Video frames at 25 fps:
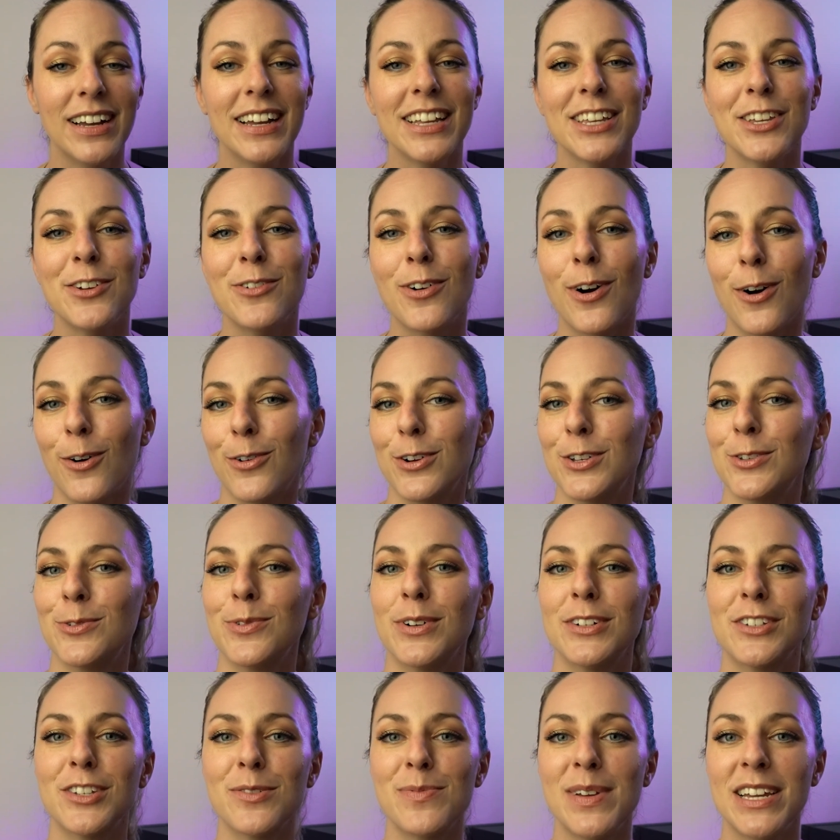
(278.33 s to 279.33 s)
You always
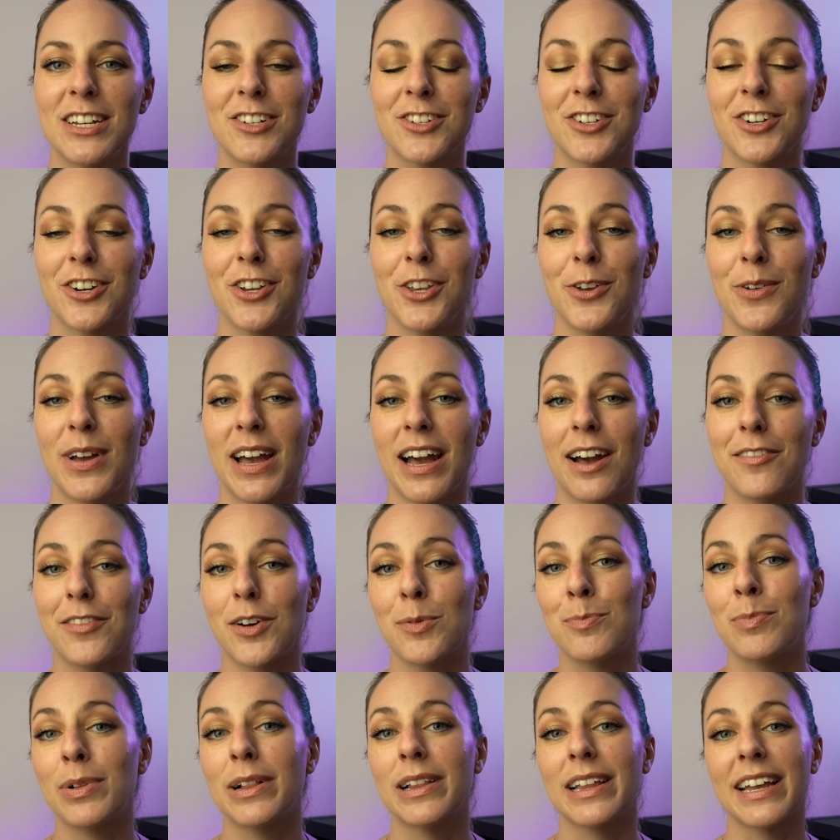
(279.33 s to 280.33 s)
want to make sure you have a
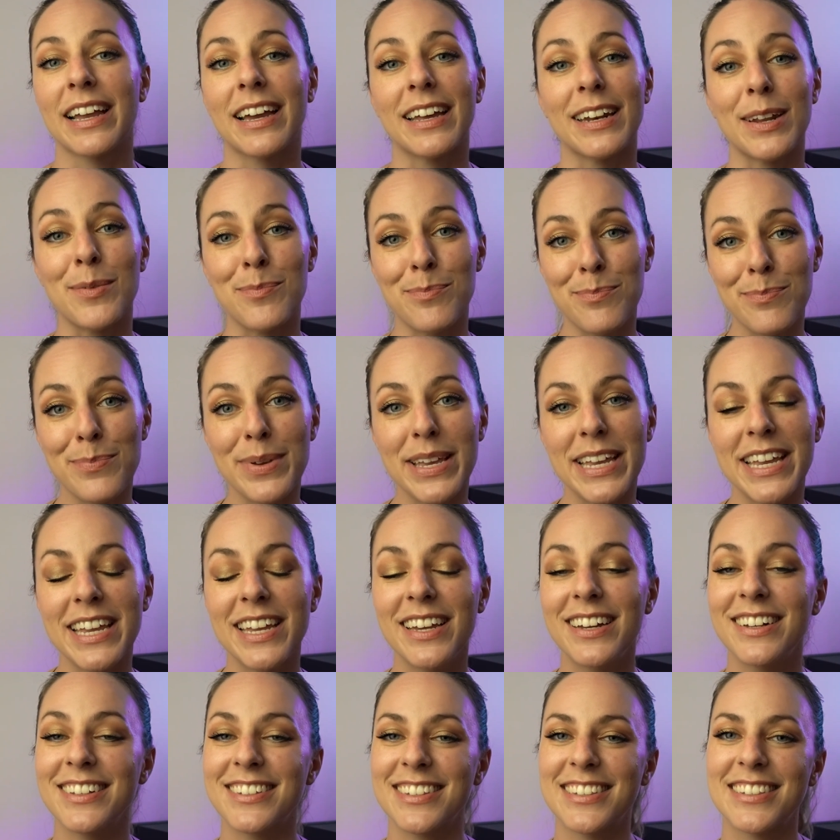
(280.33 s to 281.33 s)
plan
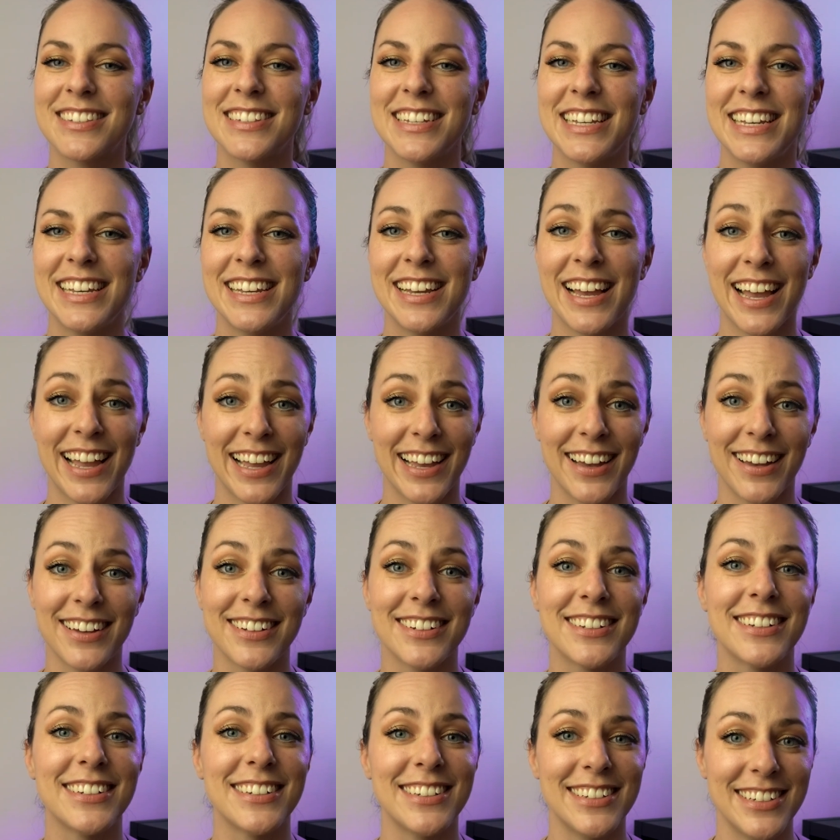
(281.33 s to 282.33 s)
B, C,
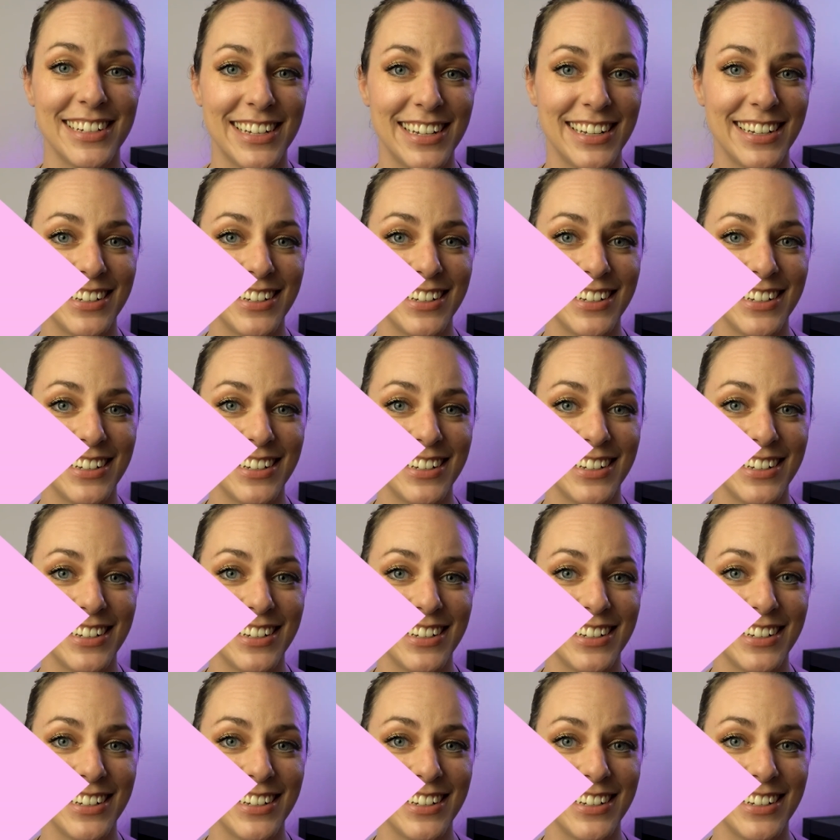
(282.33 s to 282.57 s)
and D.